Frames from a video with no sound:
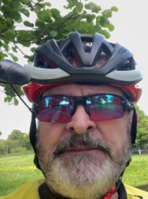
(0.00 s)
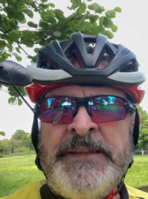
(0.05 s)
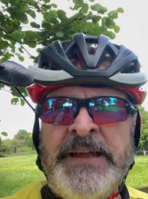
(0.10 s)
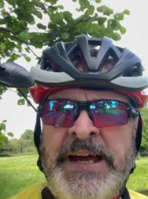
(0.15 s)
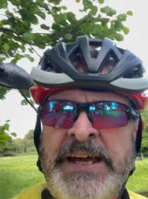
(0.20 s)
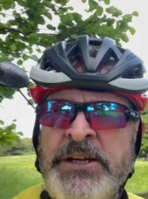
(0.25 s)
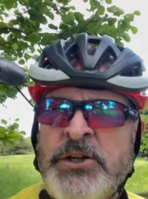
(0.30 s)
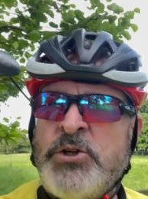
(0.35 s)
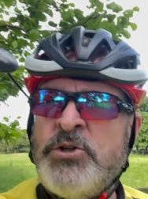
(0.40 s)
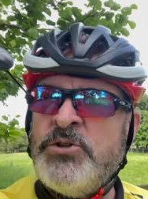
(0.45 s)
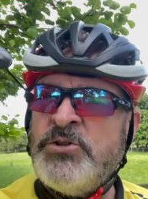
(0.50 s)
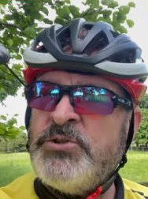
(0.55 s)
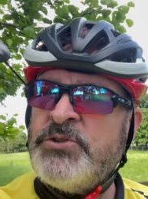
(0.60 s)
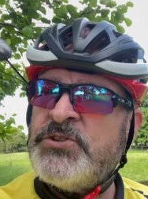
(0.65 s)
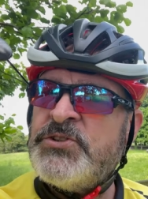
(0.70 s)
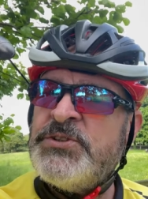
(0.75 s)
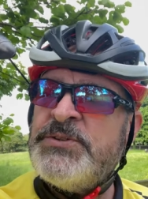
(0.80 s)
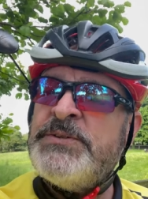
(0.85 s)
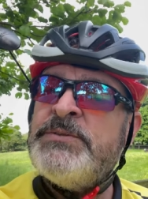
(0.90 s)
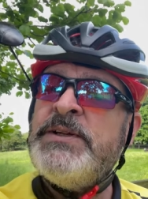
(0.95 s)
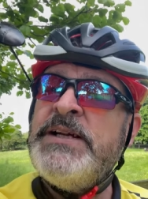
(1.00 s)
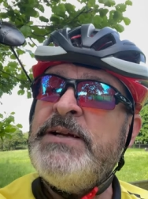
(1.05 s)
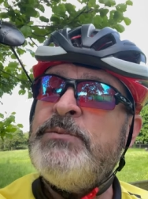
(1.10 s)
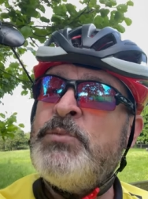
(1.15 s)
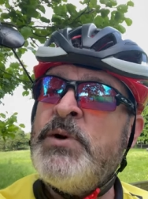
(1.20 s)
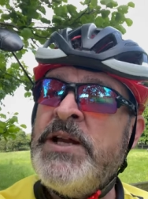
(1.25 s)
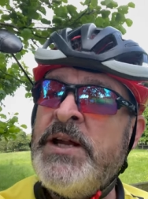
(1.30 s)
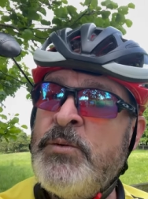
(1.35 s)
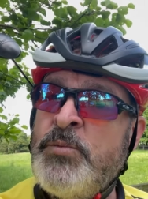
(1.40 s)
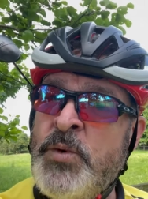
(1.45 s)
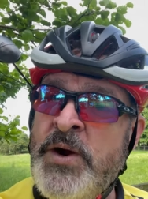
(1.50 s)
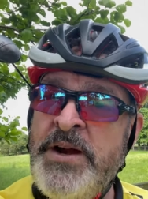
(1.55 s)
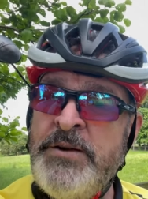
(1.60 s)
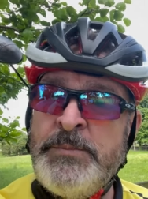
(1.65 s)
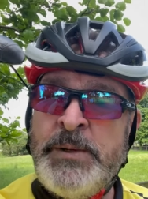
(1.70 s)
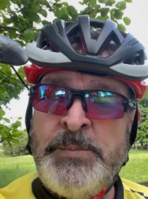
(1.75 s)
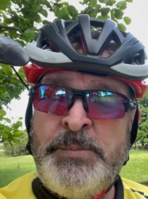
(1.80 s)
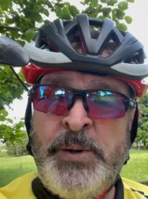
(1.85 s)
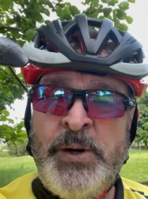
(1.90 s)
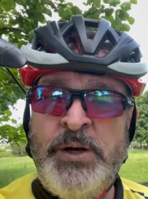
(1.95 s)
And of course, when I'm wearing
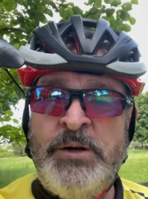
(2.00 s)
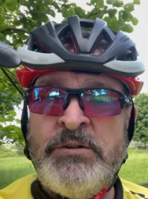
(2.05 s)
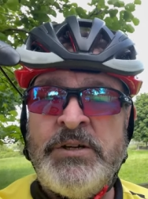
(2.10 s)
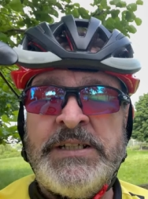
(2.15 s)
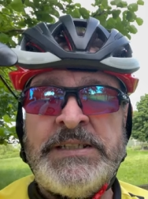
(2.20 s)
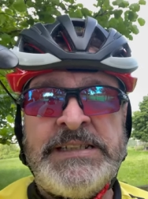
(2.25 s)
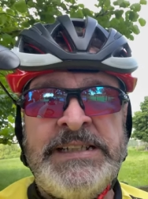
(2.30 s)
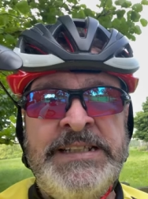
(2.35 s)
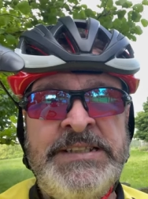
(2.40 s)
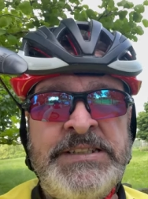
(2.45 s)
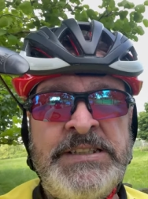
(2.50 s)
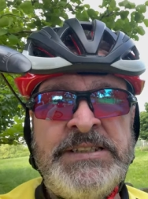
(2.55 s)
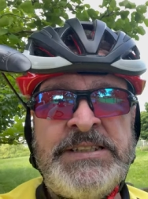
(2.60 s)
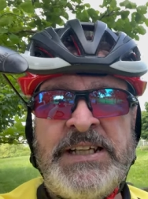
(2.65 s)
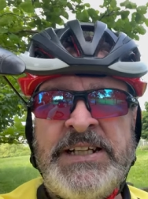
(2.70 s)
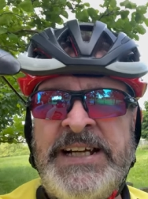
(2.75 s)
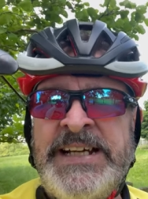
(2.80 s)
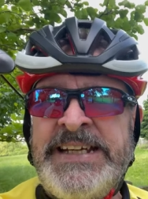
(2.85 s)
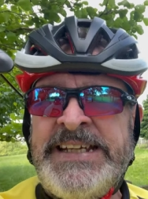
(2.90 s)
my polarised lenses, I